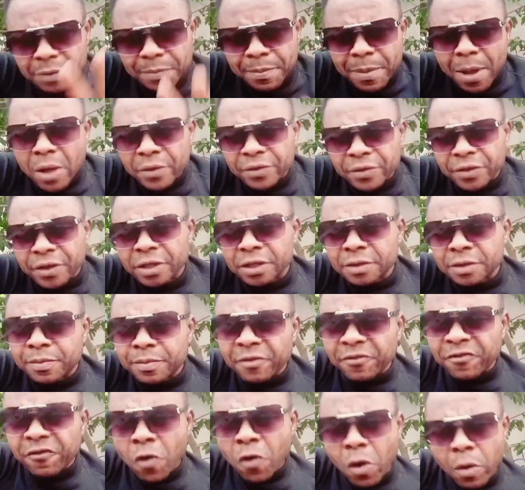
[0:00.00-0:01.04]
about this
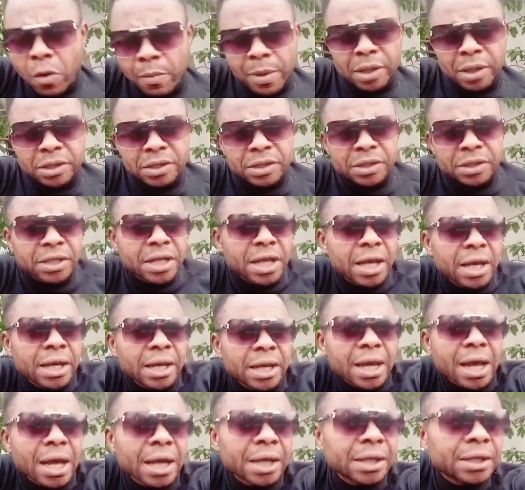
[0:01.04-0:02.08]
before, but today
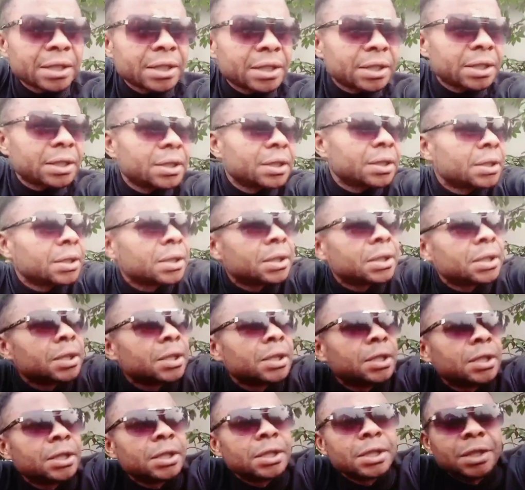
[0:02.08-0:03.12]
I
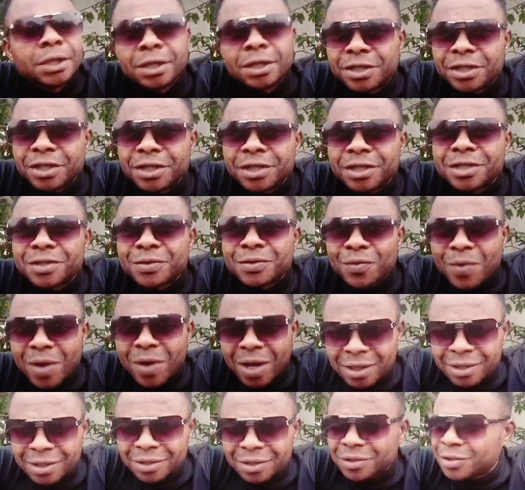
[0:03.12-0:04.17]
just
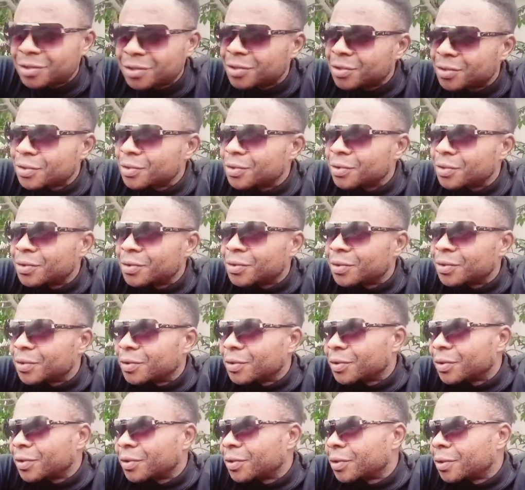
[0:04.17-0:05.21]
wanted
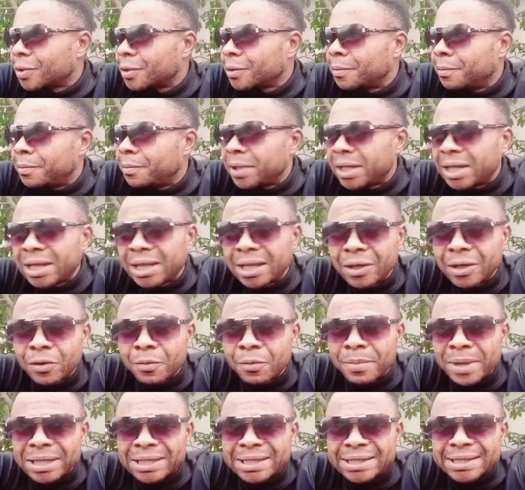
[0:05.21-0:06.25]
to be a little
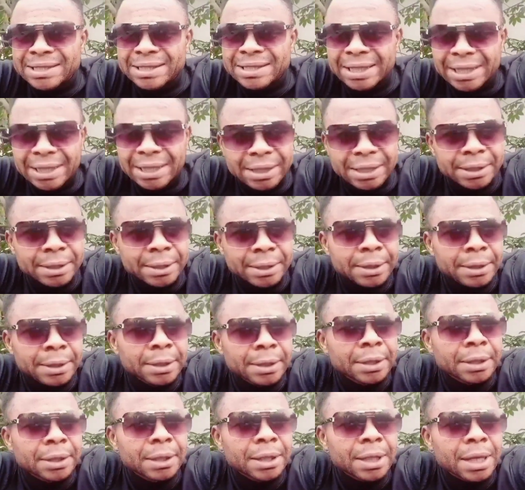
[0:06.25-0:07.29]
bit silly
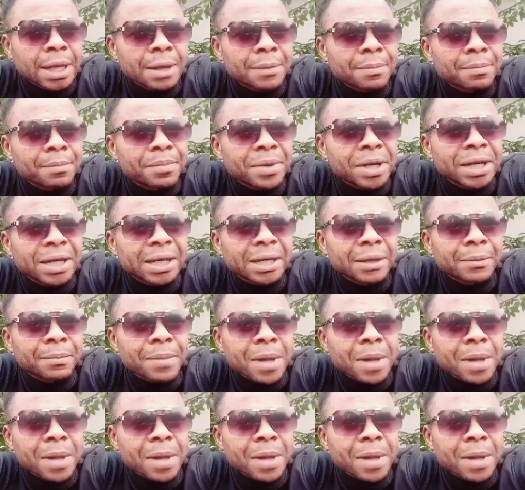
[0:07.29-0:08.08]
and bring